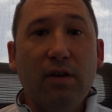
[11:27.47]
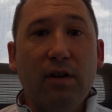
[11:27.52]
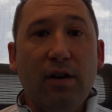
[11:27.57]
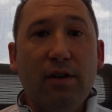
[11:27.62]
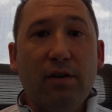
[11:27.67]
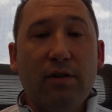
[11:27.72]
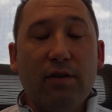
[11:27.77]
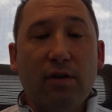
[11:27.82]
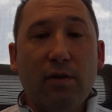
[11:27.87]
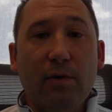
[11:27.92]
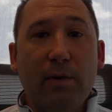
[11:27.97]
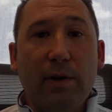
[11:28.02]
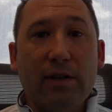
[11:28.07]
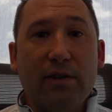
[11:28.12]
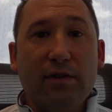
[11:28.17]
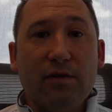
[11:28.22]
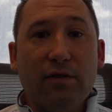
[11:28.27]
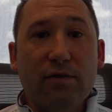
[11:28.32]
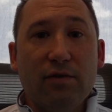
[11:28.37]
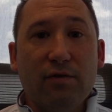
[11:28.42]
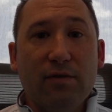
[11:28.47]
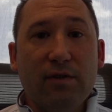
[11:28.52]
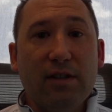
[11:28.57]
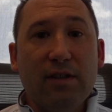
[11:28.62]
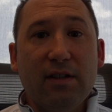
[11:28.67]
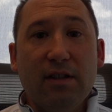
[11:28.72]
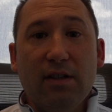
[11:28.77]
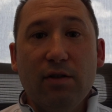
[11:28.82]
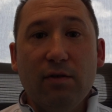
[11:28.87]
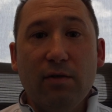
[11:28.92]
undergoing
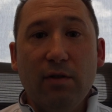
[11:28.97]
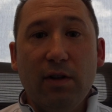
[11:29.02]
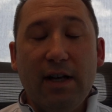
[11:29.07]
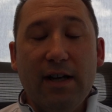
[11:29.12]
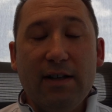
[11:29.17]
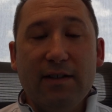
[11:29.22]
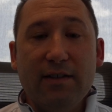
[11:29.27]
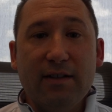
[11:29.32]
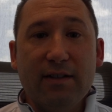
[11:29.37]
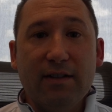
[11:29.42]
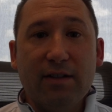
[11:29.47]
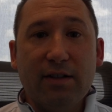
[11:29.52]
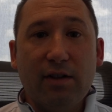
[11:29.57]
surgery, then utilizing